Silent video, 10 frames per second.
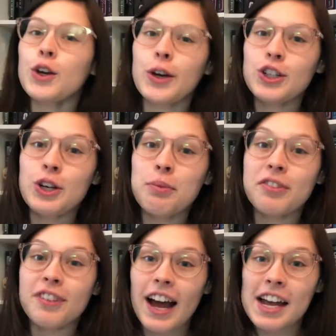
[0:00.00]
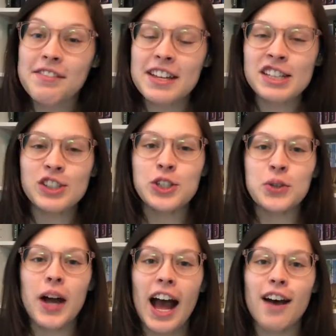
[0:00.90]
Question number 5 is, do
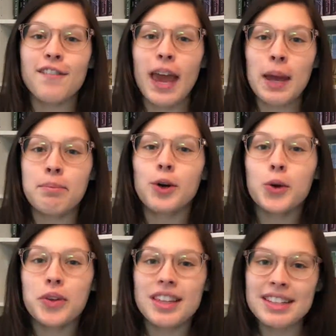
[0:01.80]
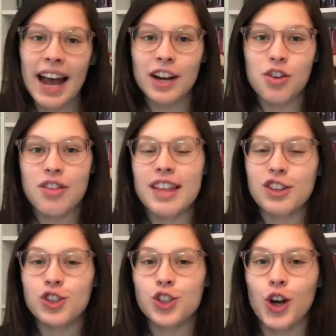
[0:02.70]
you have a book with a title
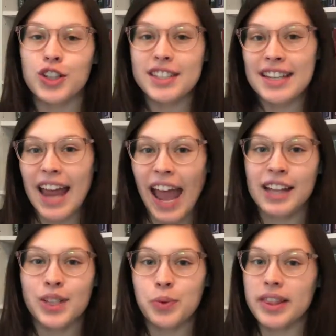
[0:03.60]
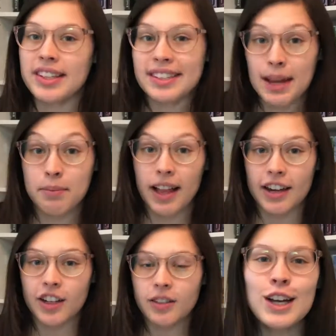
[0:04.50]
that starts and ends with the same
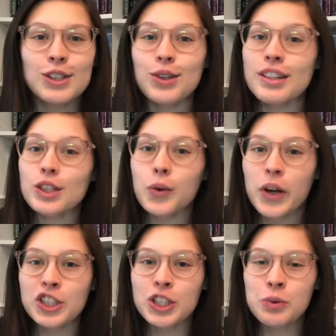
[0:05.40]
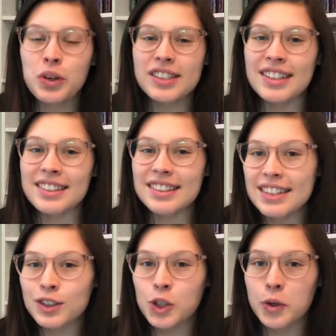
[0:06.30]
letter? So this question was a
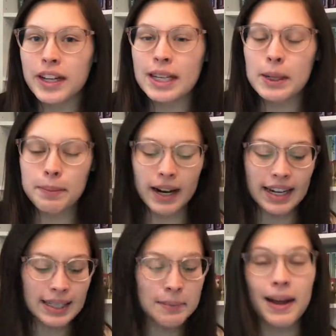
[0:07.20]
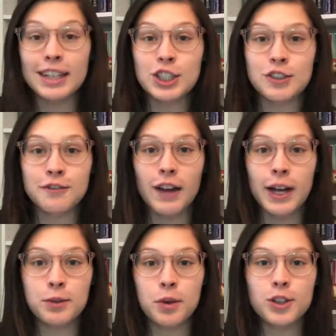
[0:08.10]
little tricky, but I did manage to
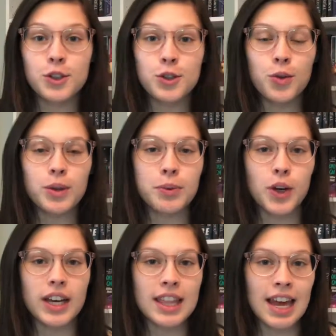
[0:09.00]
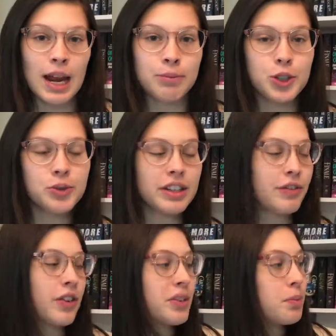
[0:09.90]
find one. So the book that I'm choosing
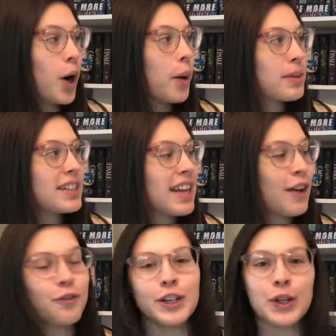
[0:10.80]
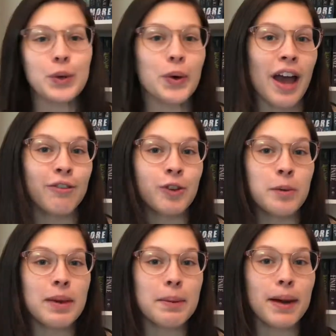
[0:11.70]
for this prompt is Every You, Every
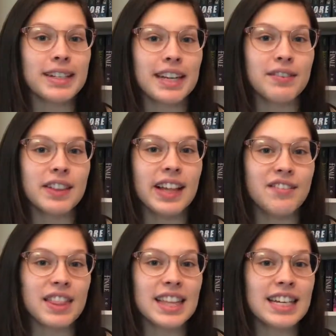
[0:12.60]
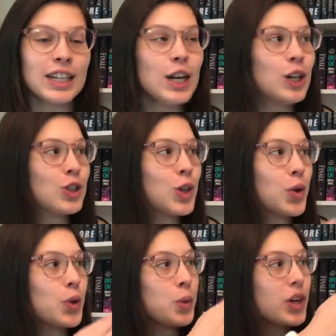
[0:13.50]
Me by David Levithan.
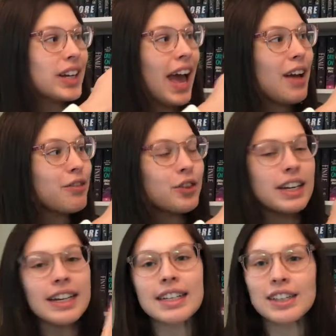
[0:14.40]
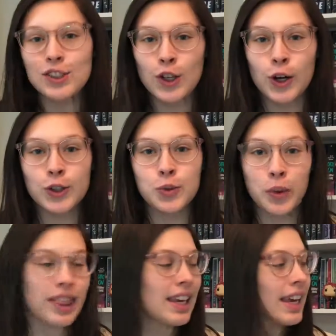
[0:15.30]
So the word every starts
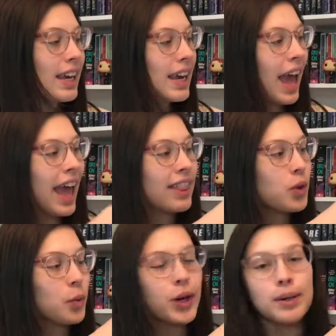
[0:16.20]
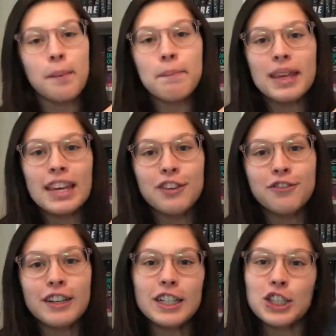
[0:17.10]
with E and the word me
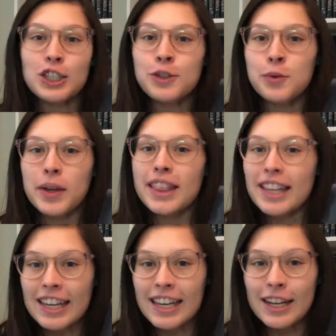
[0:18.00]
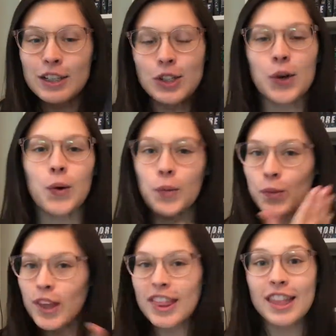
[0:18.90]
finishes with E. So
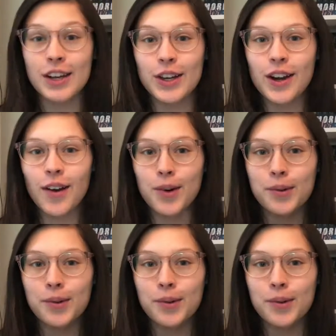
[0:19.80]
there you go.